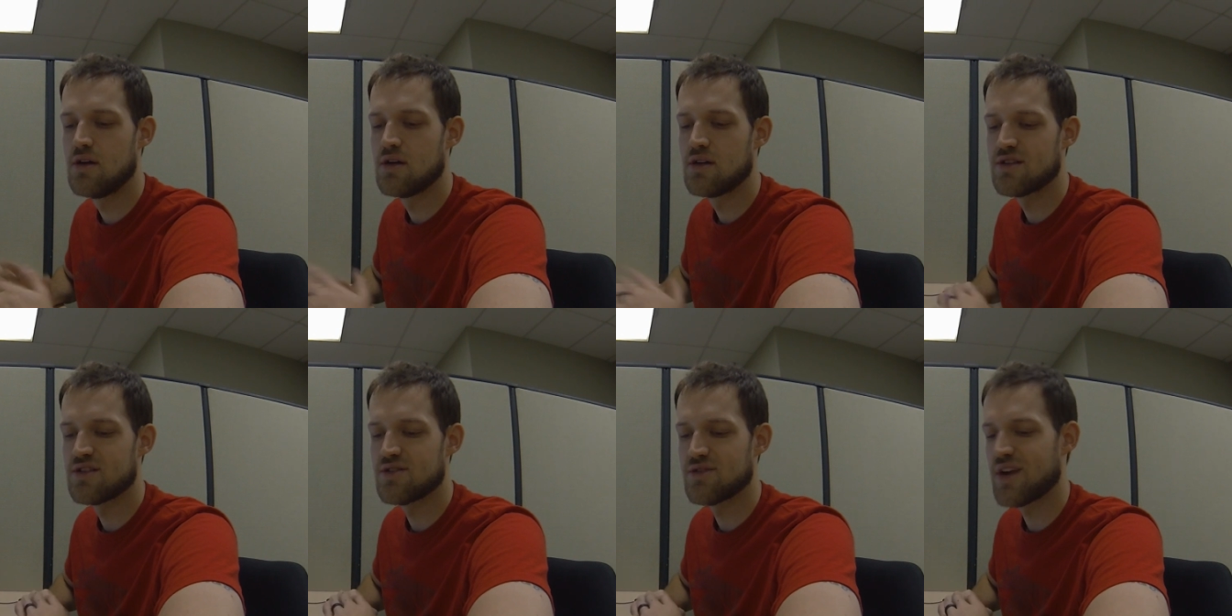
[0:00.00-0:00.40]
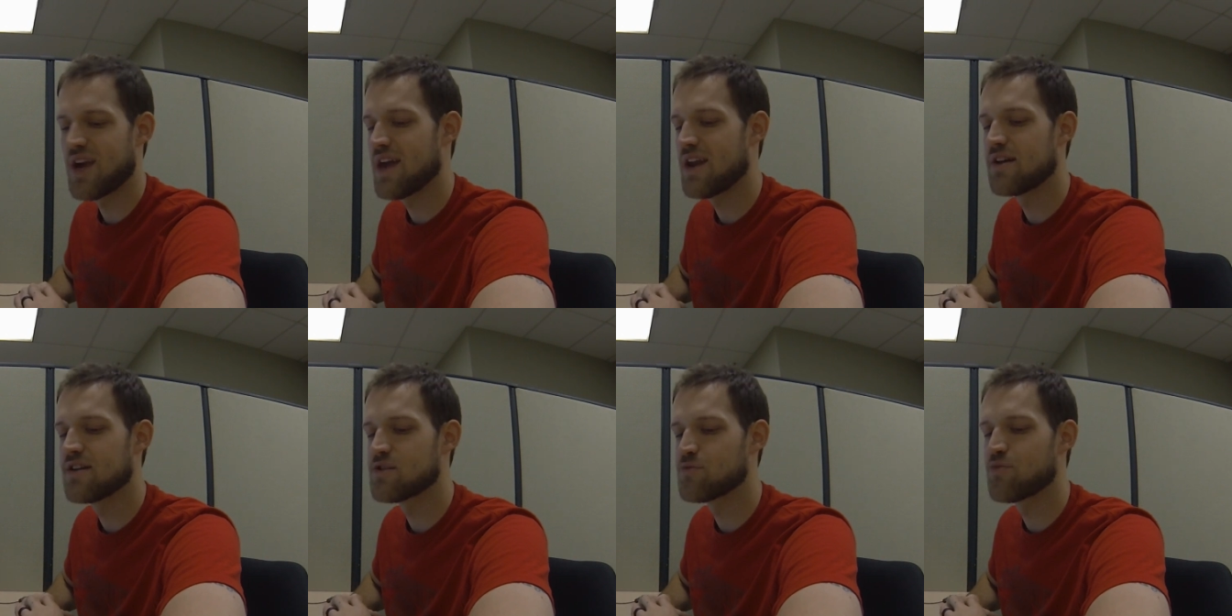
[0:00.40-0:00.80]
So
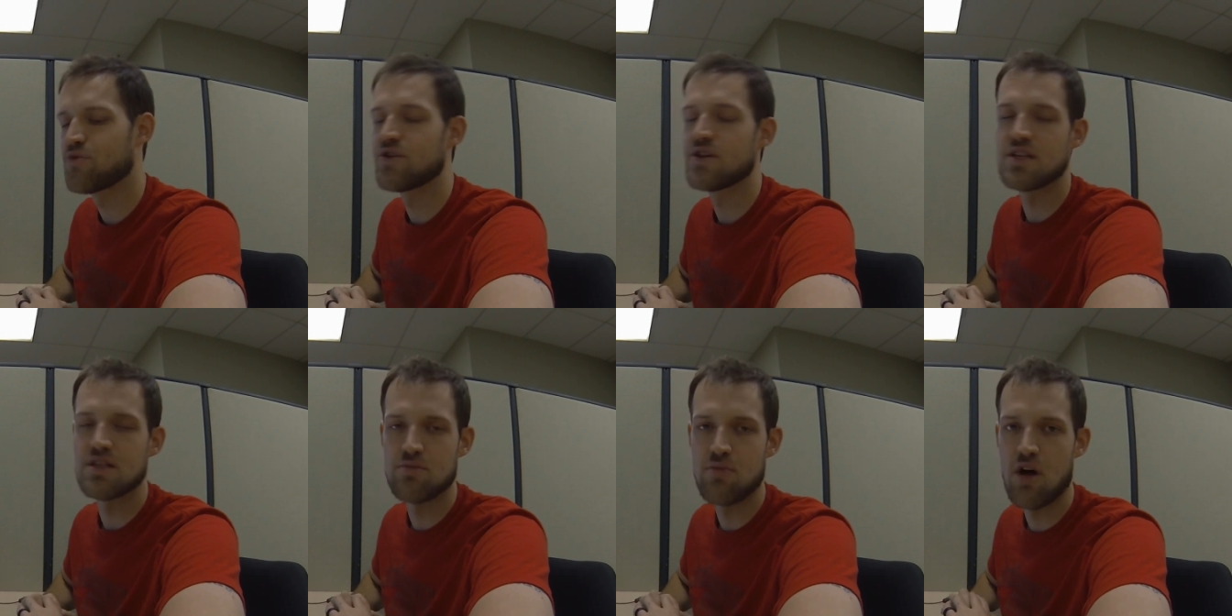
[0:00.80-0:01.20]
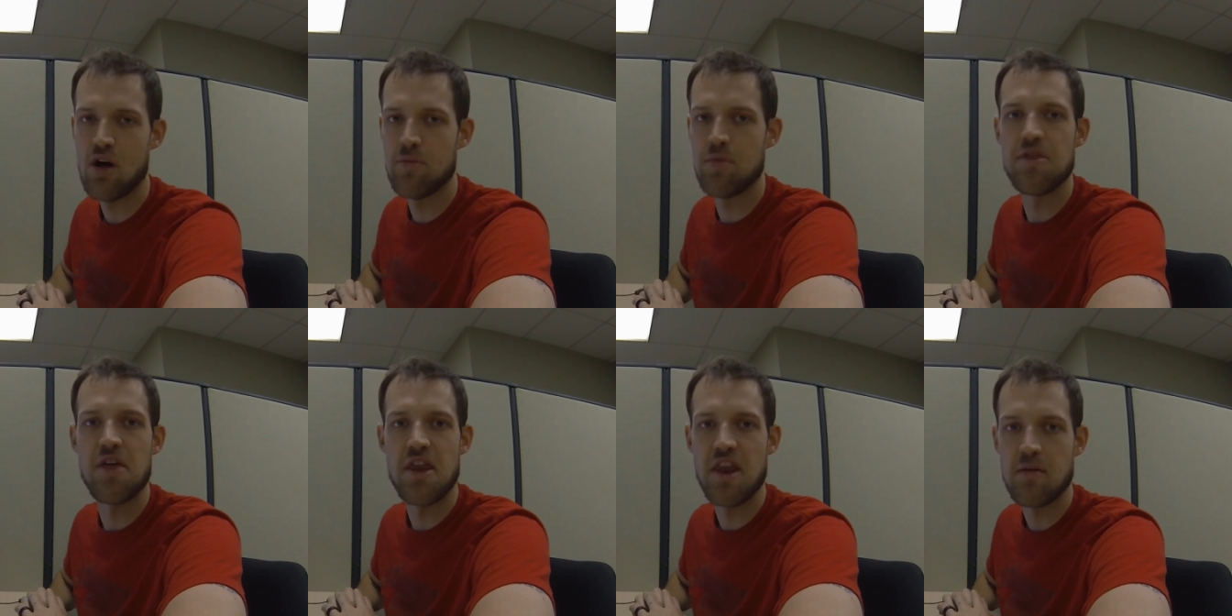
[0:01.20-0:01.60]
Canada's a pretty small,
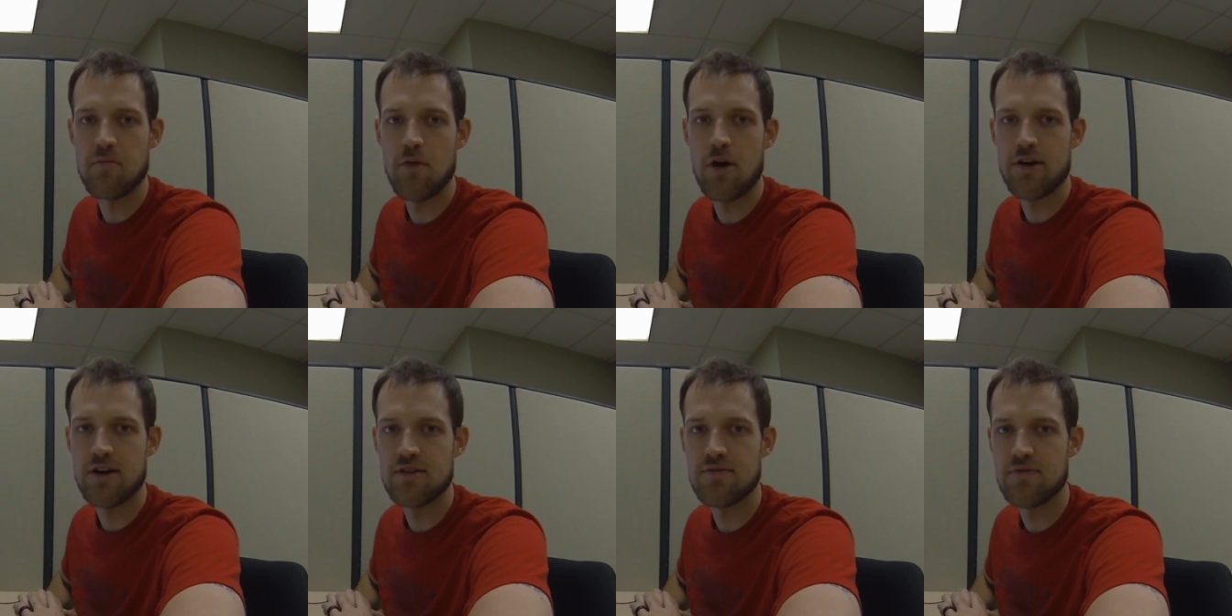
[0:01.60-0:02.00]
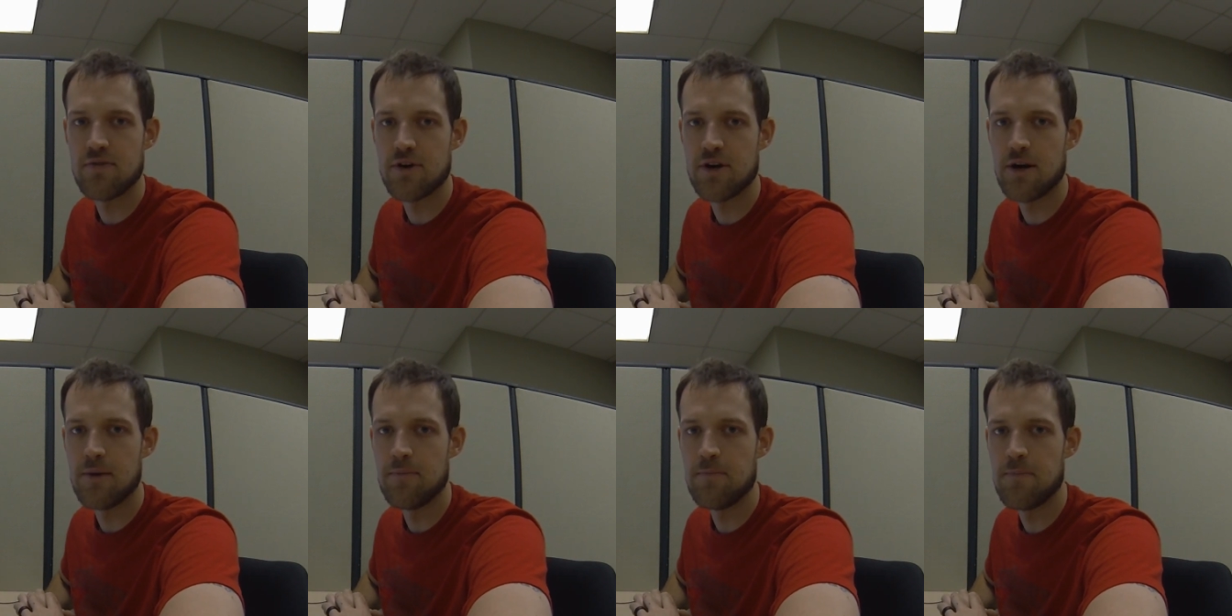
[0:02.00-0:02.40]
pathetic market for
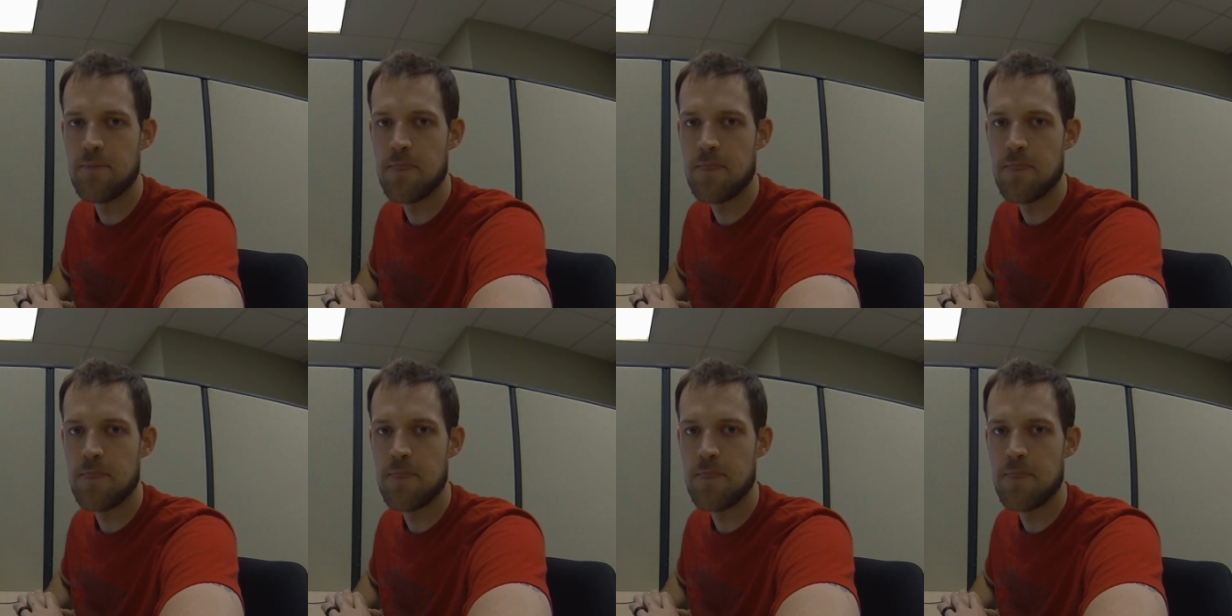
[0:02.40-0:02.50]
him.